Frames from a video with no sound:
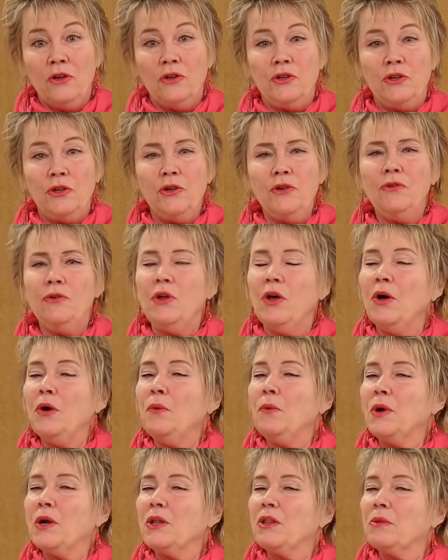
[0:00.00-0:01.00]
Do you know
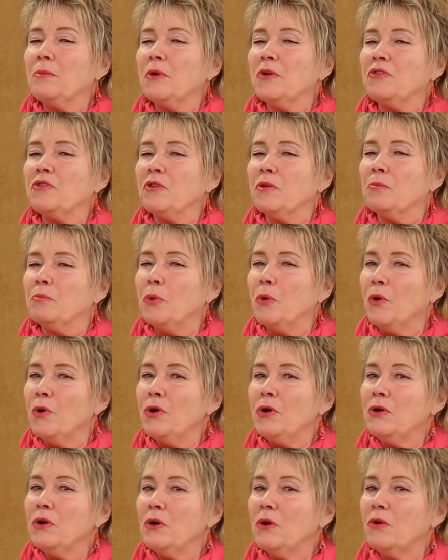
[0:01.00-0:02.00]
one of the most
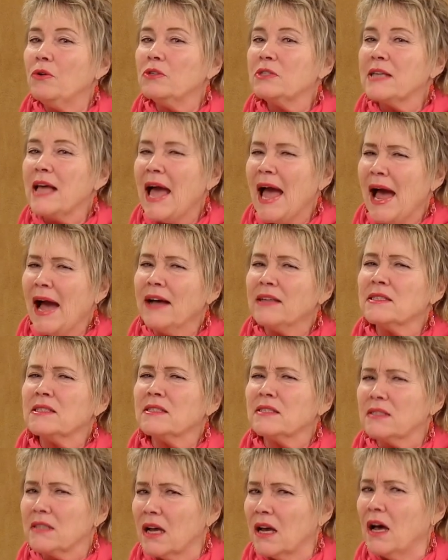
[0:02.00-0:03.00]
important goals
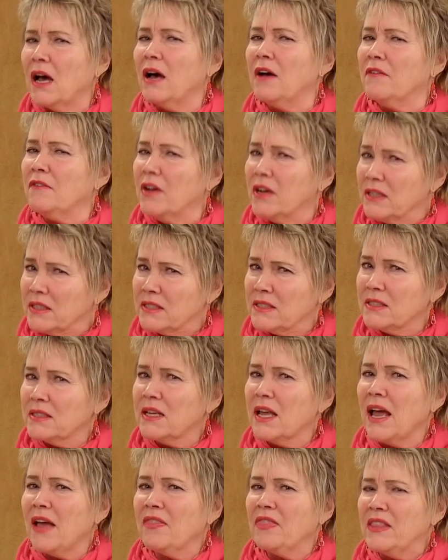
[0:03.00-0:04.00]
asked of us
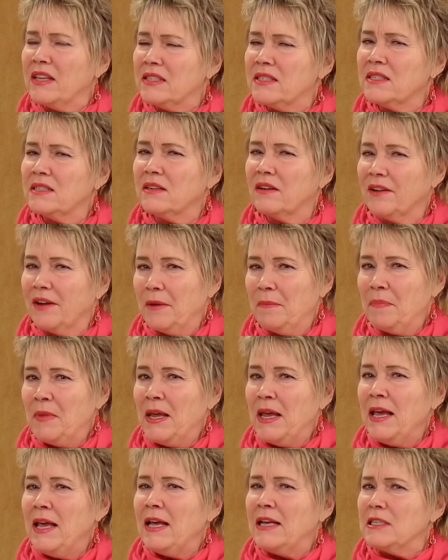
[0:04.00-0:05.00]
at this time
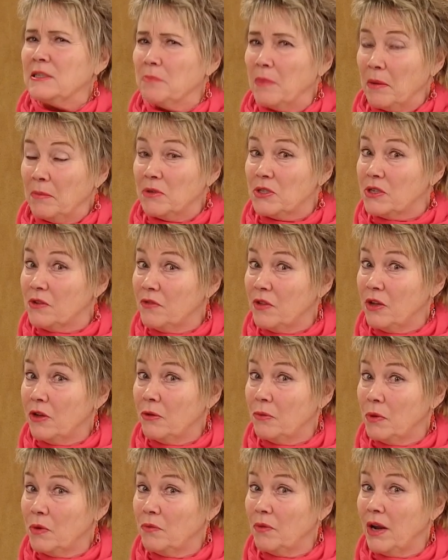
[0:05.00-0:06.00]
as members of the
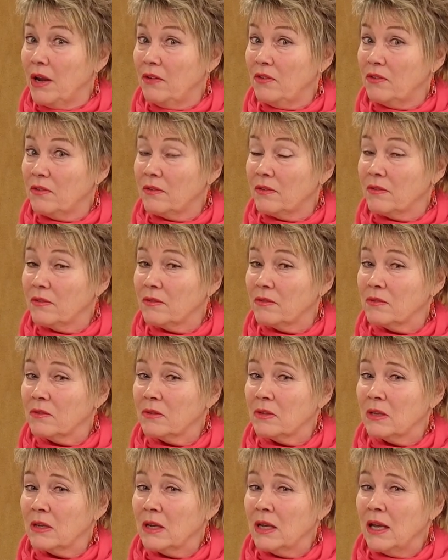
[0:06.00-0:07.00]
human race?
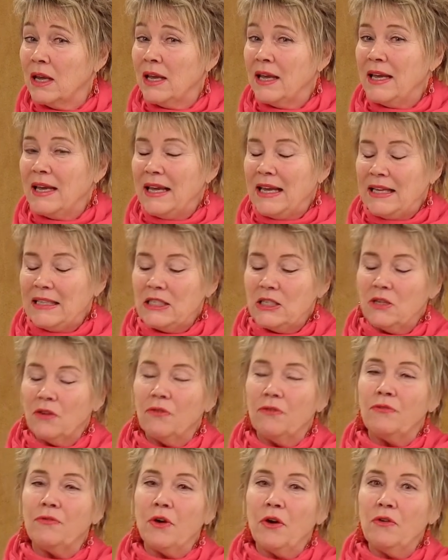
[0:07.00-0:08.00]
It's to
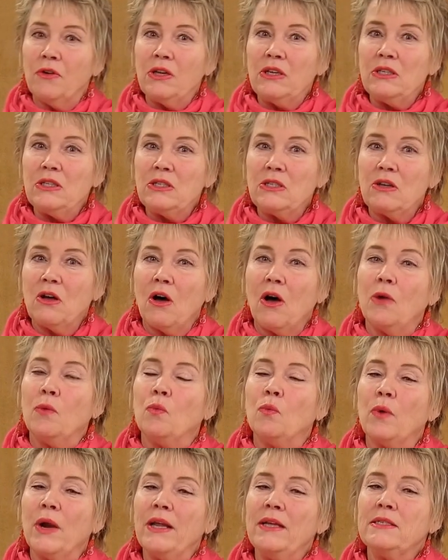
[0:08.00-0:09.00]
focus
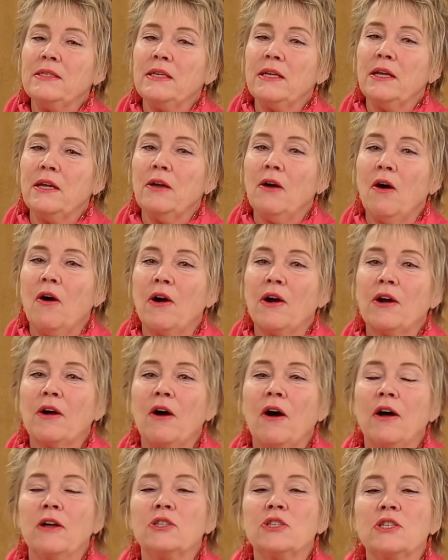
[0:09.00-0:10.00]
on raising our
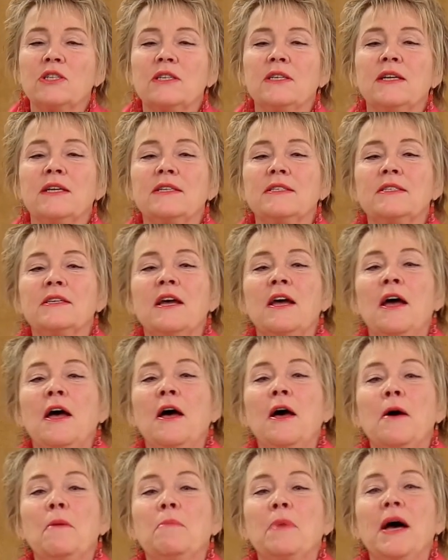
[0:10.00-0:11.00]
consciousness
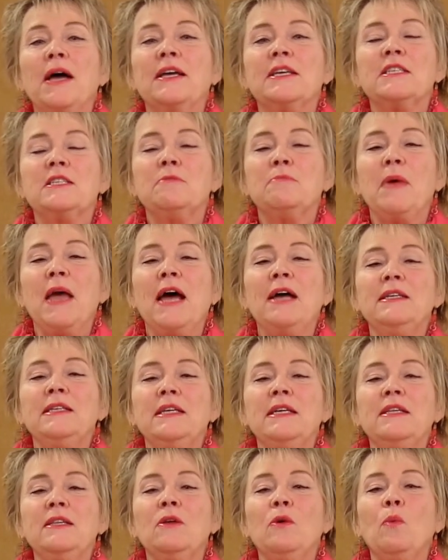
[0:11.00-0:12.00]
by
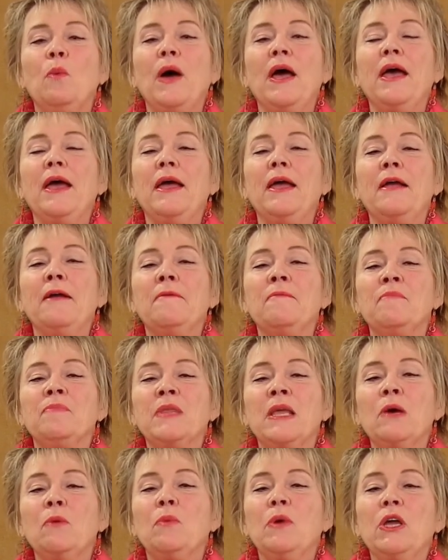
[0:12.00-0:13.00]
expanding the way
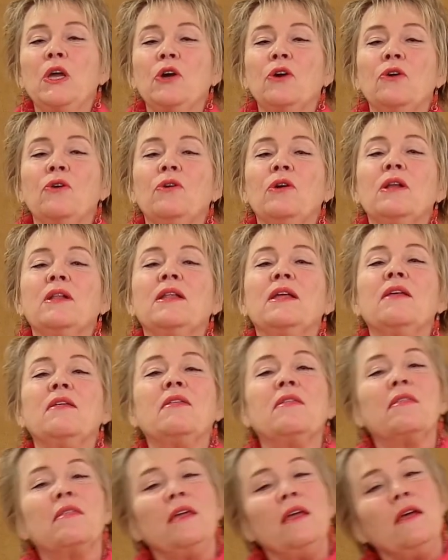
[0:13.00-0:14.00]
we currently
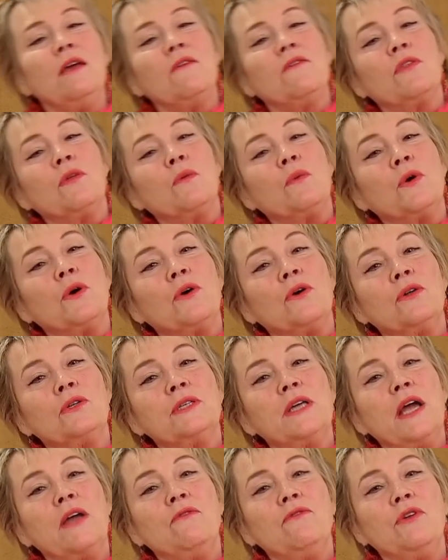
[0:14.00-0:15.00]
think of the
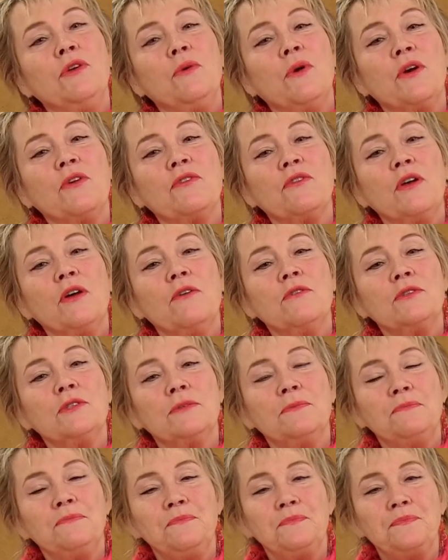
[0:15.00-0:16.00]
world and view ourselves.